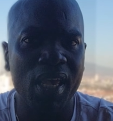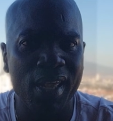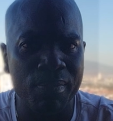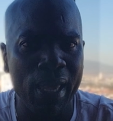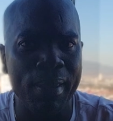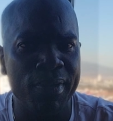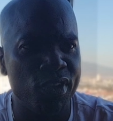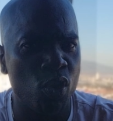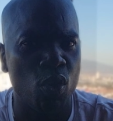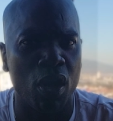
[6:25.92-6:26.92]
and maybe if
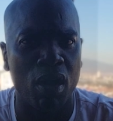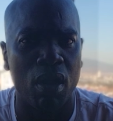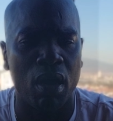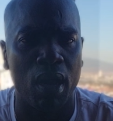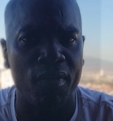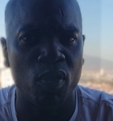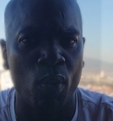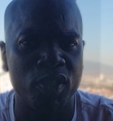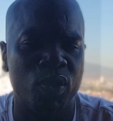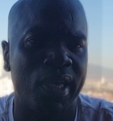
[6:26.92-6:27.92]
you
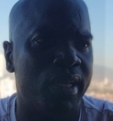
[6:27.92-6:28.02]
want to get